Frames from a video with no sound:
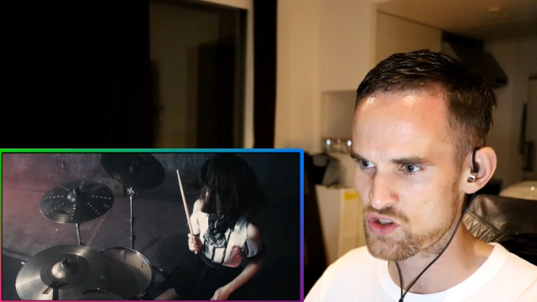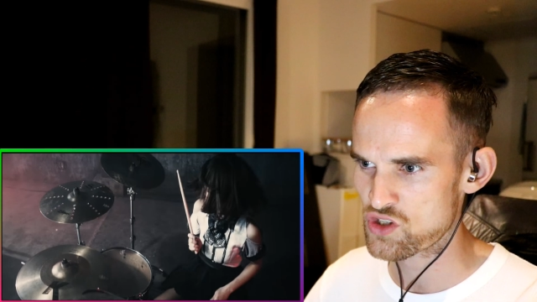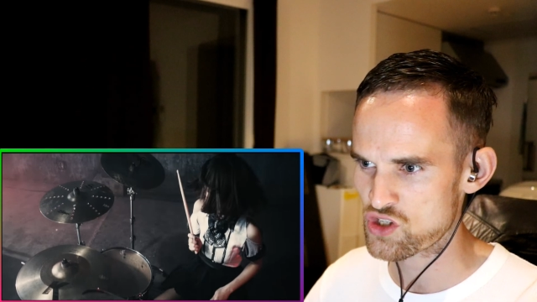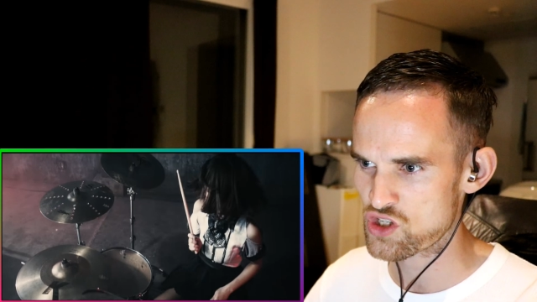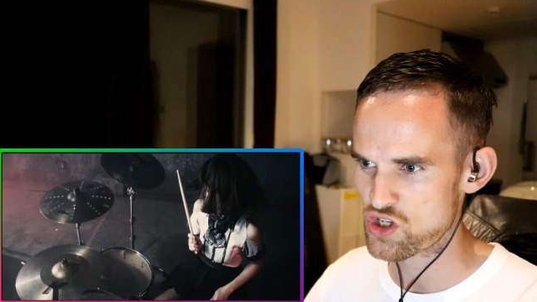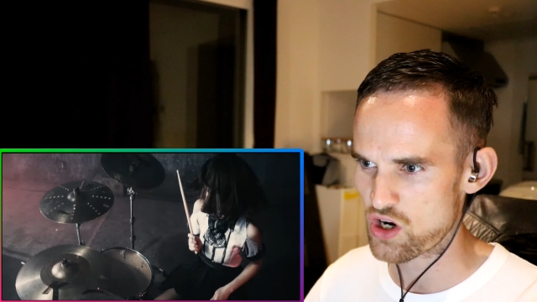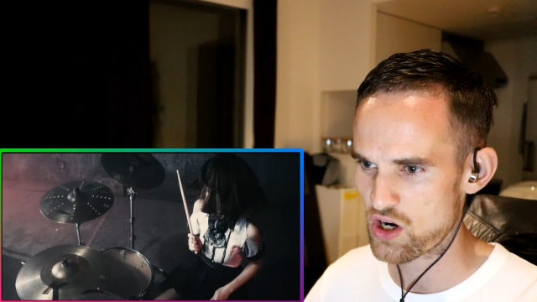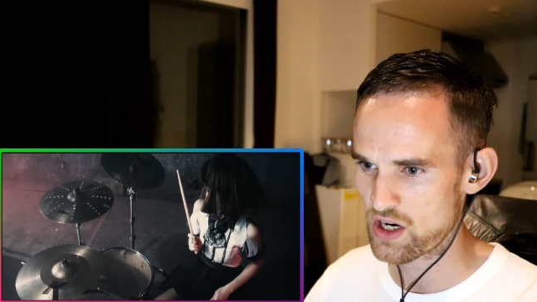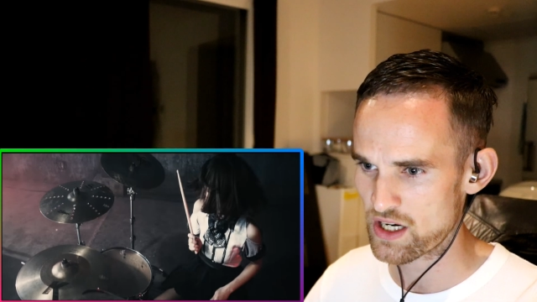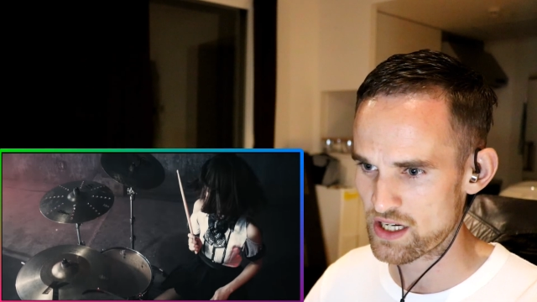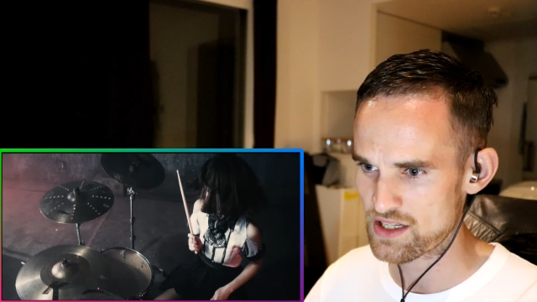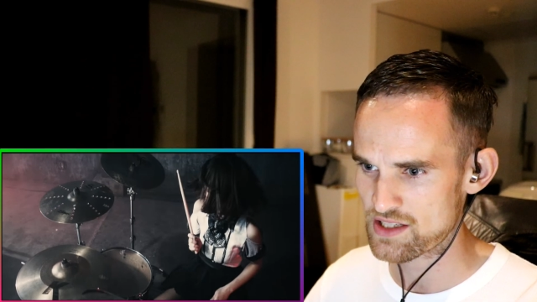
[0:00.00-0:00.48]

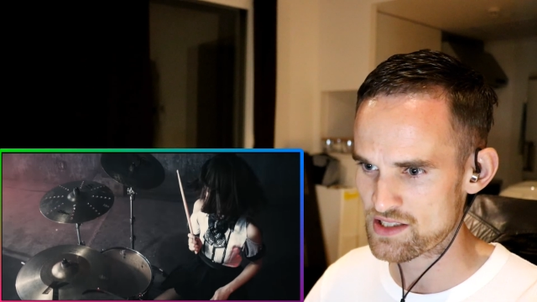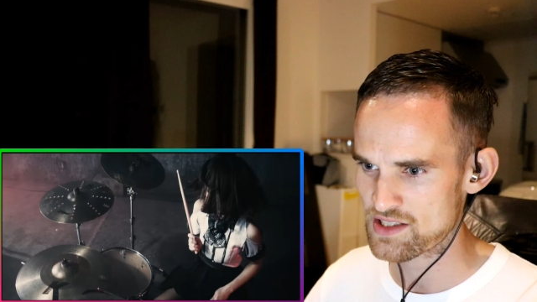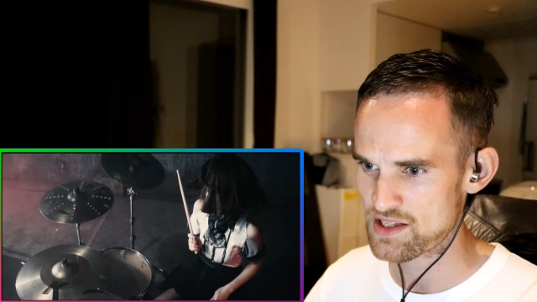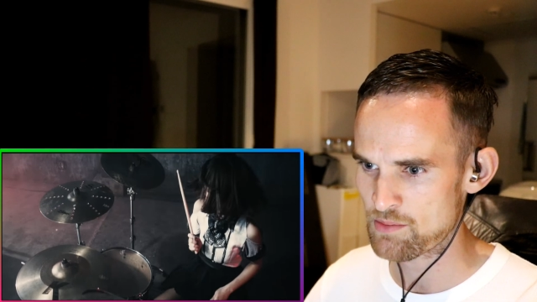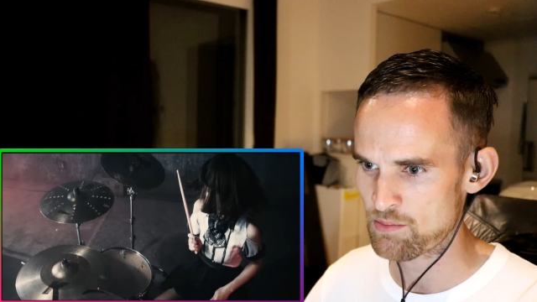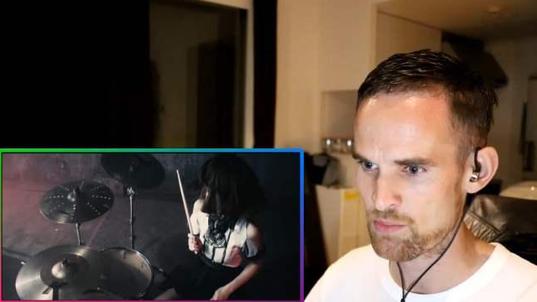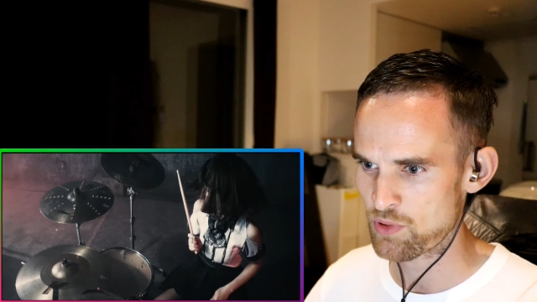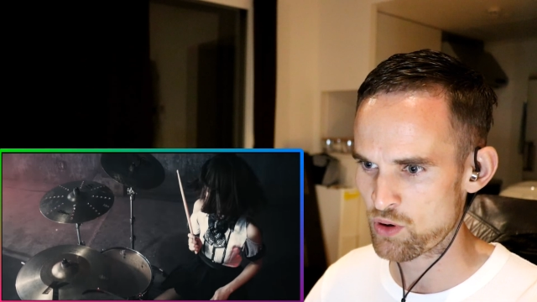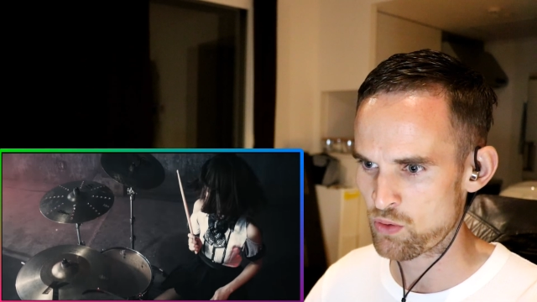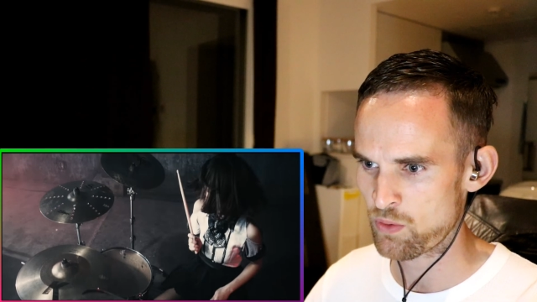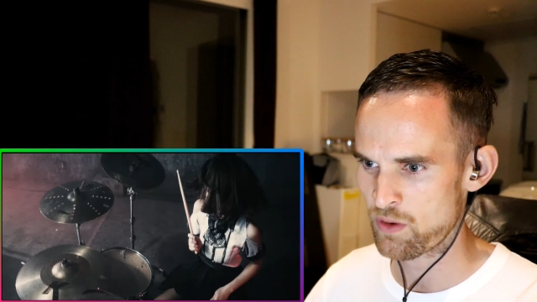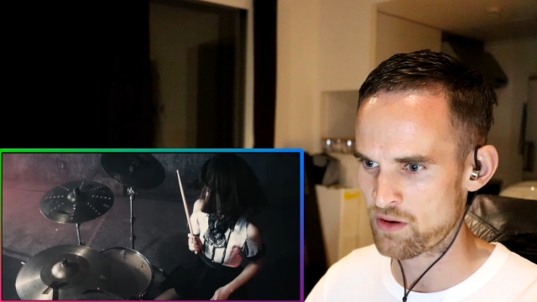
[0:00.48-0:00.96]
China
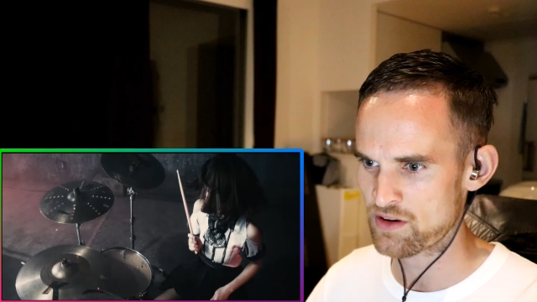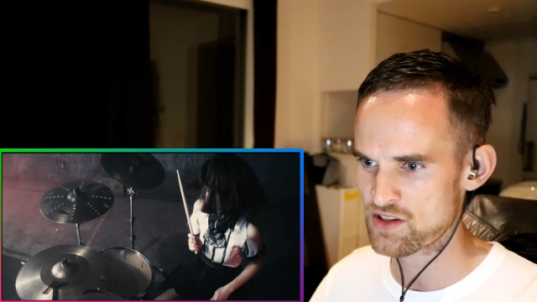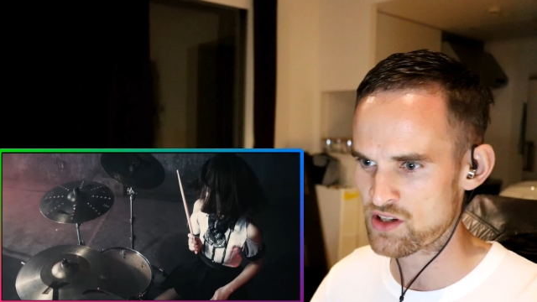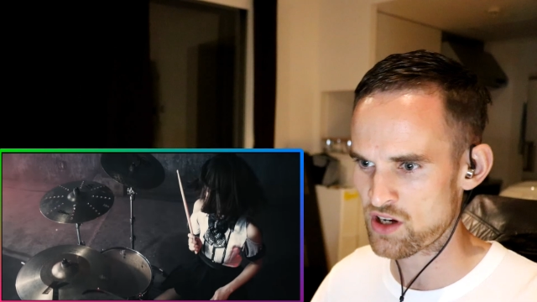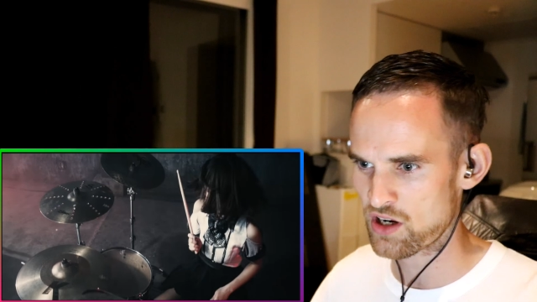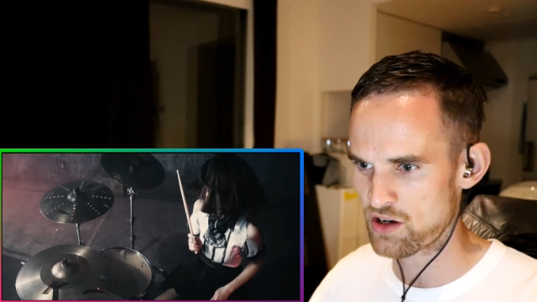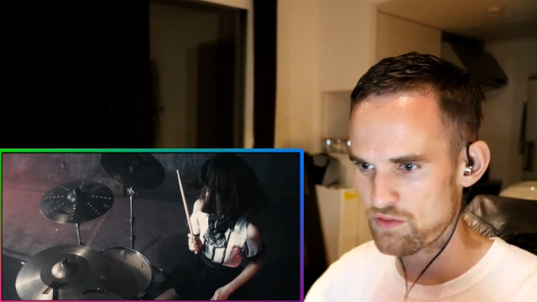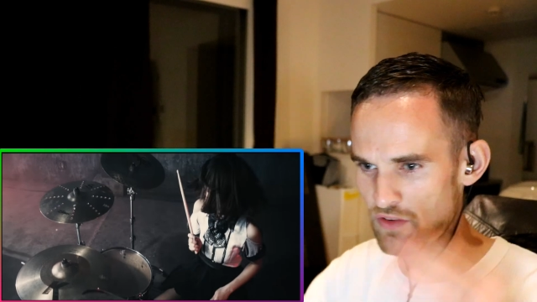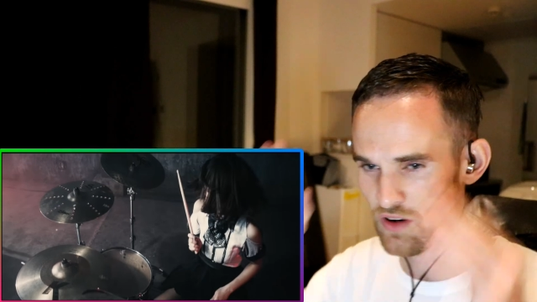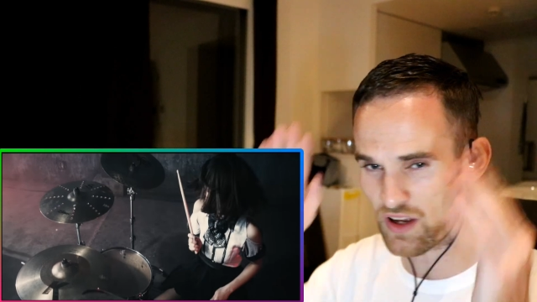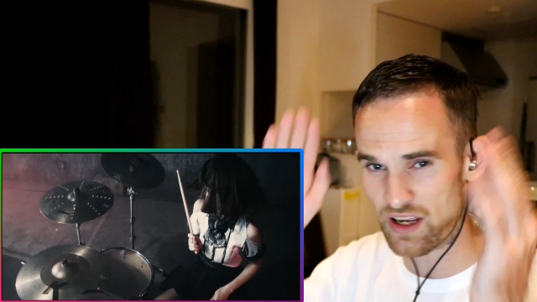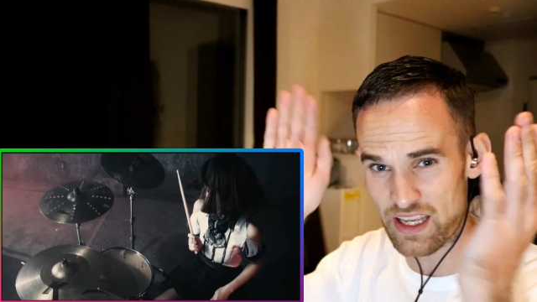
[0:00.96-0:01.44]
cymbal where it's
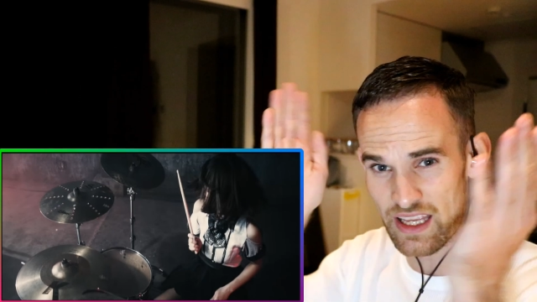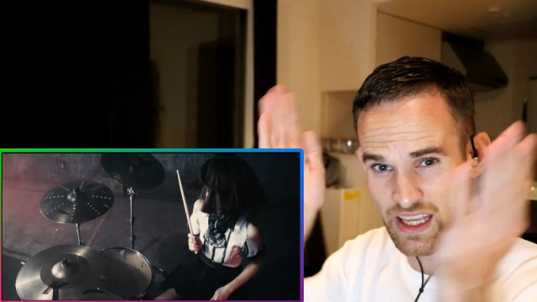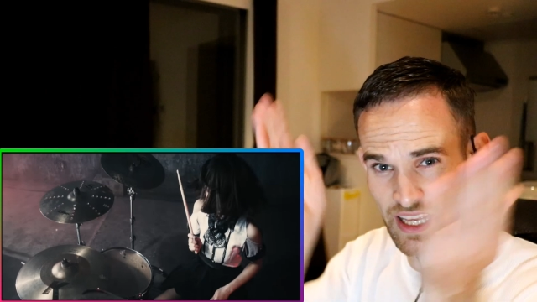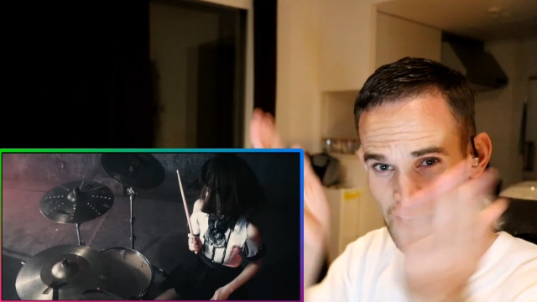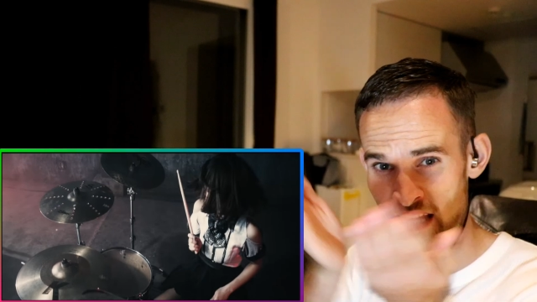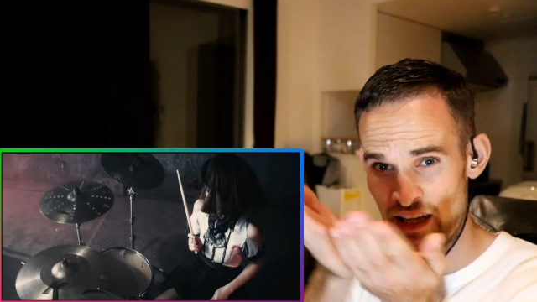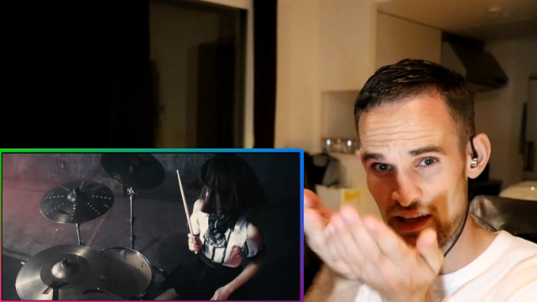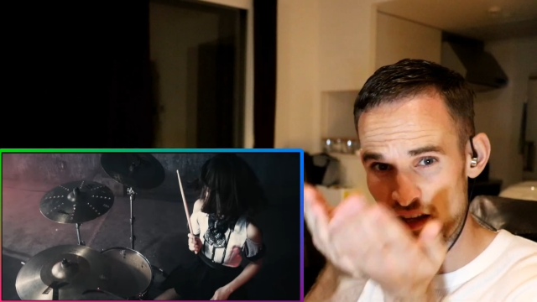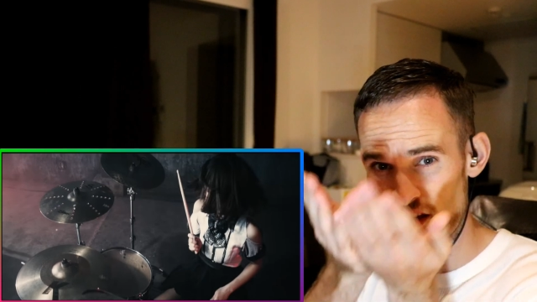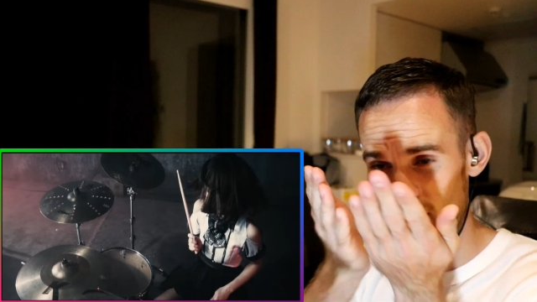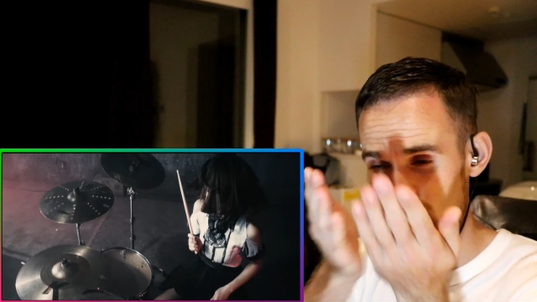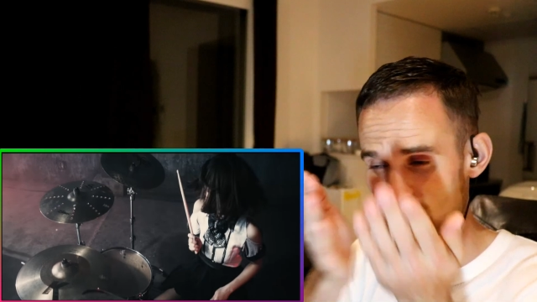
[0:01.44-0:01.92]
kind of like
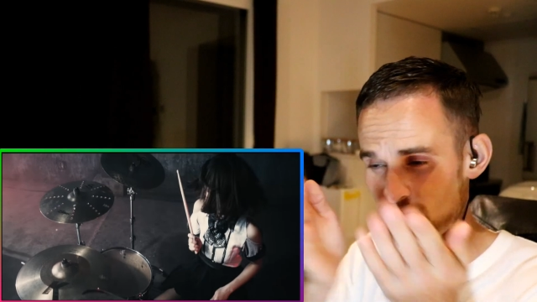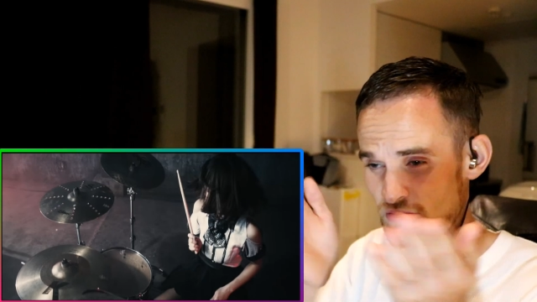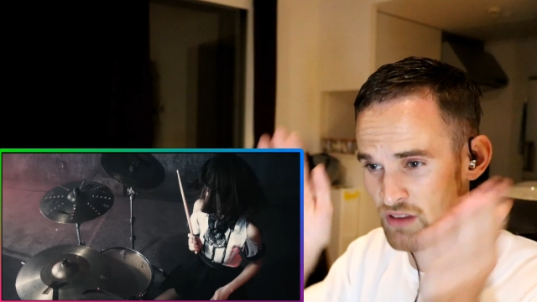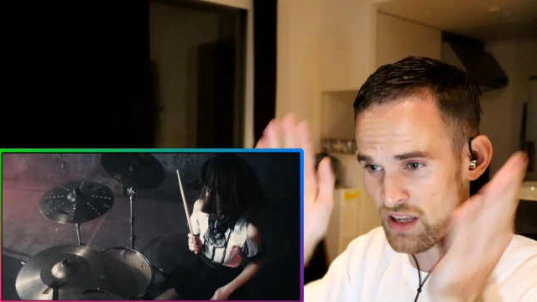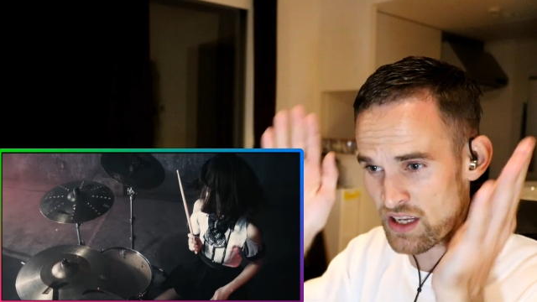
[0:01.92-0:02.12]
in,